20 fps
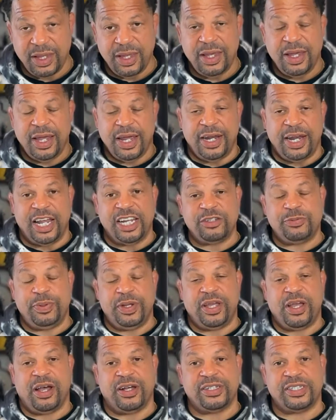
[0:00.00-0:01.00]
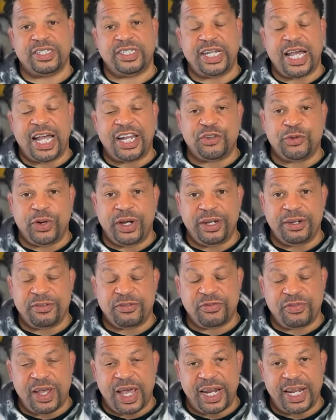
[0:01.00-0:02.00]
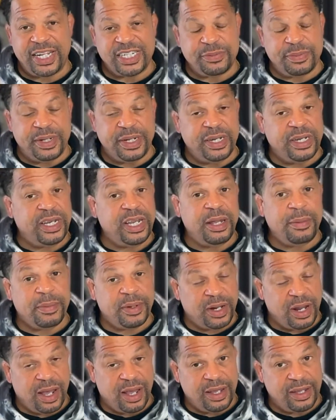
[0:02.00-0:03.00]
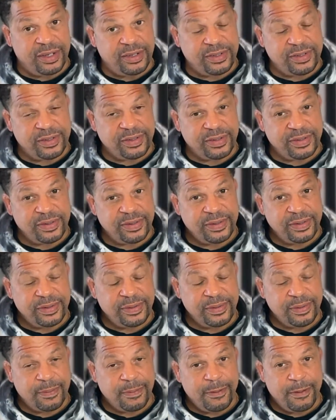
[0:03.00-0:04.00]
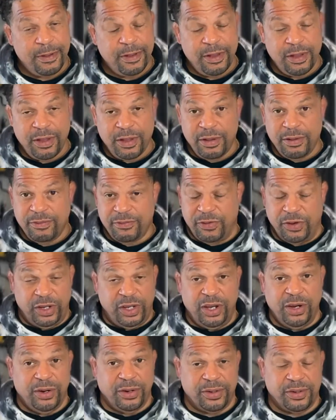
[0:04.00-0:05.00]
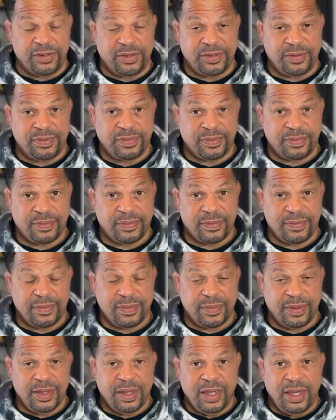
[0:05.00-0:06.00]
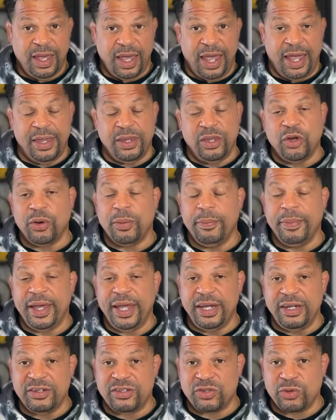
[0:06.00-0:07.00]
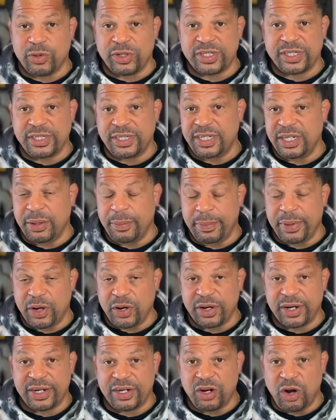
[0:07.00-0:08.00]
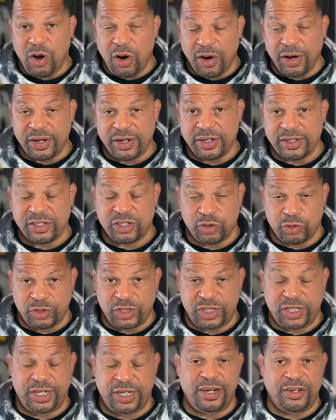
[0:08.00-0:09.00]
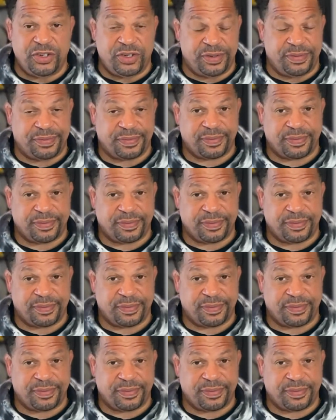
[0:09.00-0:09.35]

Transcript: And that's because saturated fat has been demonized for years. And their main source is the American Heart Association.